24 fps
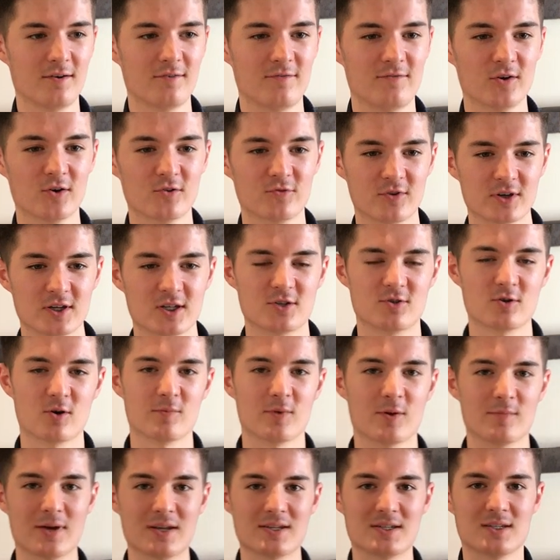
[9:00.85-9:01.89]
feel free to drop
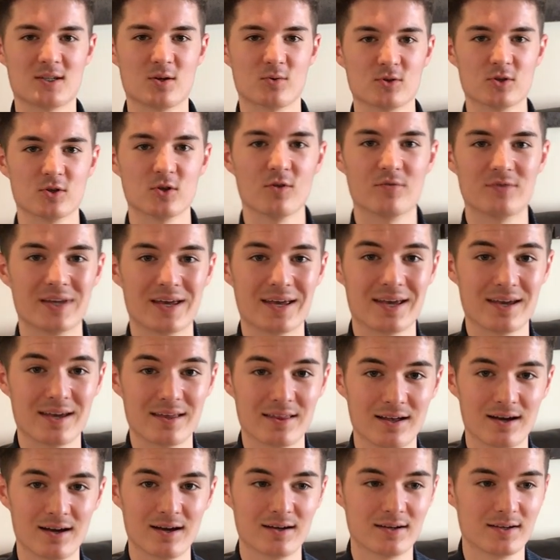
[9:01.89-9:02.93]
me a message. I would love to hear
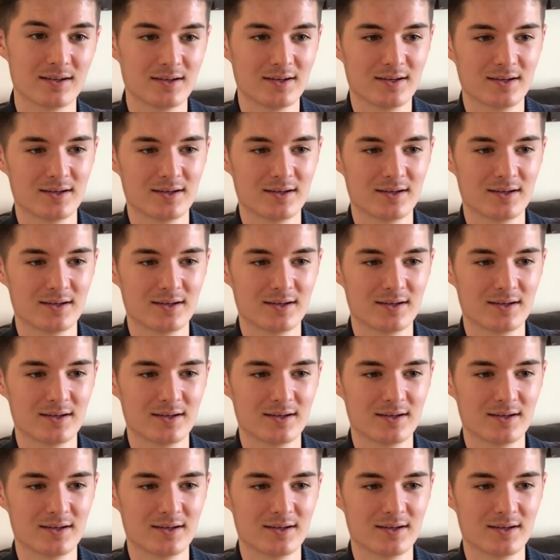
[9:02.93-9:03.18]
that.